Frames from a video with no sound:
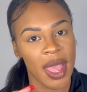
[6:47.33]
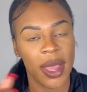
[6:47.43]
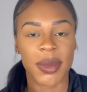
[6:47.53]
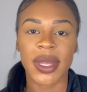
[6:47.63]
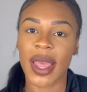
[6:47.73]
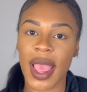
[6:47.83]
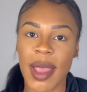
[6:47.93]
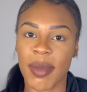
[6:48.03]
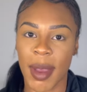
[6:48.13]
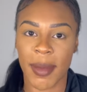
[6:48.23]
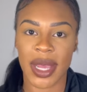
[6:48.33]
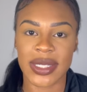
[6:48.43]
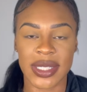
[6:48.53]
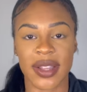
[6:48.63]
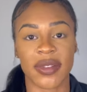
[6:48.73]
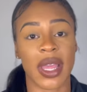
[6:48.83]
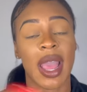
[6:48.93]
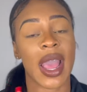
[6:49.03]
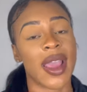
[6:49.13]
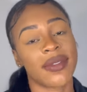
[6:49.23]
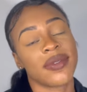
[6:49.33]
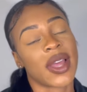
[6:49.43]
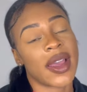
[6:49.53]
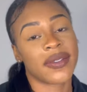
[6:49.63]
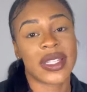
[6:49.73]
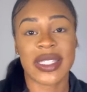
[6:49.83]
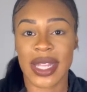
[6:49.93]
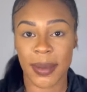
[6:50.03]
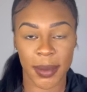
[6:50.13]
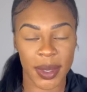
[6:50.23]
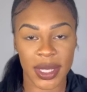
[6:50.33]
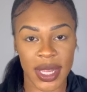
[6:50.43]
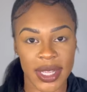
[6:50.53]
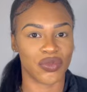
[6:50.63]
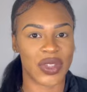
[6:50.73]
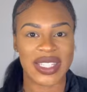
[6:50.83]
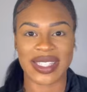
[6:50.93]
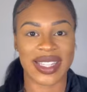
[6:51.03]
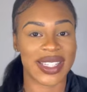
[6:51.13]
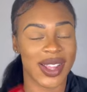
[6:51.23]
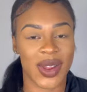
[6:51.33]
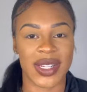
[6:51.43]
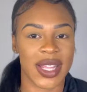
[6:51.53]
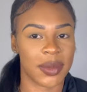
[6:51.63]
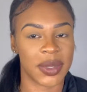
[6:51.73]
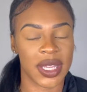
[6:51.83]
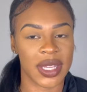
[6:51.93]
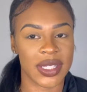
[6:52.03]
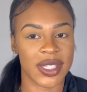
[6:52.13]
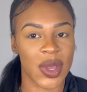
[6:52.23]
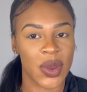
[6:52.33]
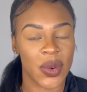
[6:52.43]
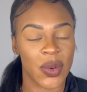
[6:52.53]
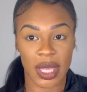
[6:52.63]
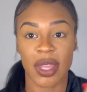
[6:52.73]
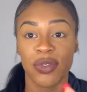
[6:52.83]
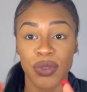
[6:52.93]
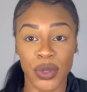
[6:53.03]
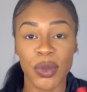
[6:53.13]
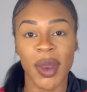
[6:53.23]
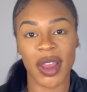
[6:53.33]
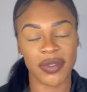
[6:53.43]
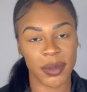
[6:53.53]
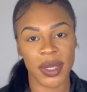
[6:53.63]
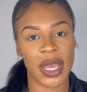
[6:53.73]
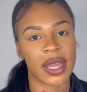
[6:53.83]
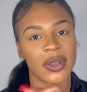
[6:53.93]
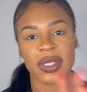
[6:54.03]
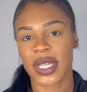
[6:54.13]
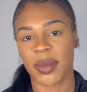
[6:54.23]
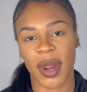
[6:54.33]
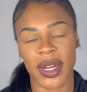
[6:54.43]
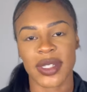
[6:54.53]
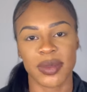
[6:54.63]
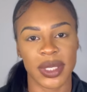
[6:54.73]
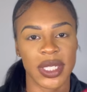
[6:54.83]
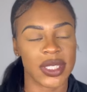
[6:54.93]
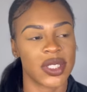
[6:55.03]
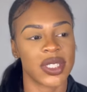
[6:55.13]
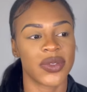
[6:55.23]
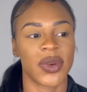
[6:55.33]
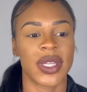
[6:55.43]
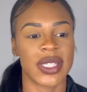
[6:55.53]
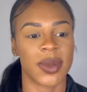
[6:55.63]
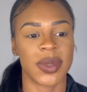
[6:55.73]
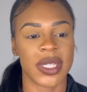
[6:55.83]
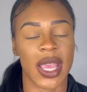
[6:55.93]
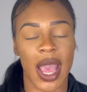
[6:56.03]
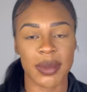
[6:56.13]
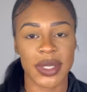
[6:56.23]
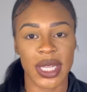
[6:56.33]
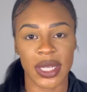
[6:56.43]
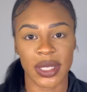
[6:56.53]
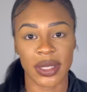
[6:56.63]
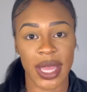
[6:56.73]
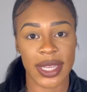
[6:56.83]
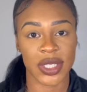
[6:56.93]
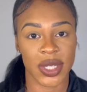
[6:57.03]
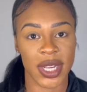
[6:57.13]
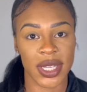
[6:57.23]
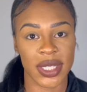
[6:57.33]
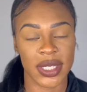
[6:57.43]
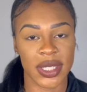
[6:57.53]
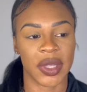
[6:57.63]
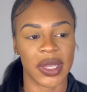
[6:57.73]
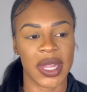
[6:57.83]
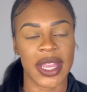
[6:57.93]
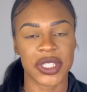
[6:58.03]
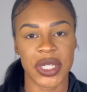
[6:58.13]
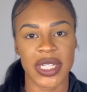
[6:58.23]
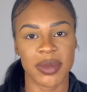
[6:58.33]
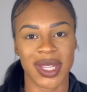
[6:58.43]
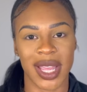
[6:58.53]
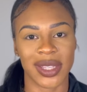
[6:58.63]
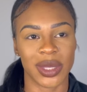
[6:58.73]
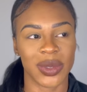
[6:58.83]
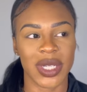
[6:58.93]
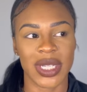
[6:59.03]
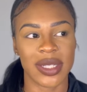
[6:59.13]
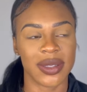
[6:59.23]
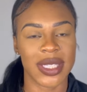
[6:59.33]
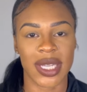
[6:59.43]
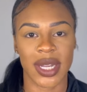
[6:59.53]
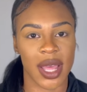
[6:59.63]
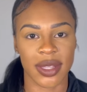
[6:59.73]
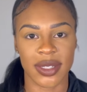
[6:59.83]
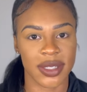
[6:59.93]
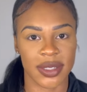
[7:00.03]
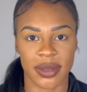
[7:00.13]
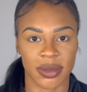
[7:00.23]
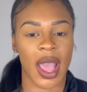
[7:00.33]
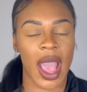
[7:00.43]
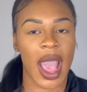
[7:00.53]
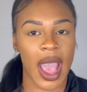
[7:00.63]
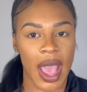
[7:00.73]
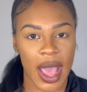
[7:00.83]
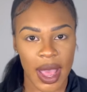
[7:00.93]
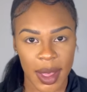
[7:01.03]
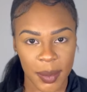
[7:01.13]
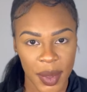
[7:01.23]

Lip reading: and be like, hey, buy my stuff. Like, I have this type of mink lash. It's all the same thing. So if you buy from me, I don't sell products, but let's just, for example, say I'm selling lash trays. Lash trays be like $3 to $10. I'm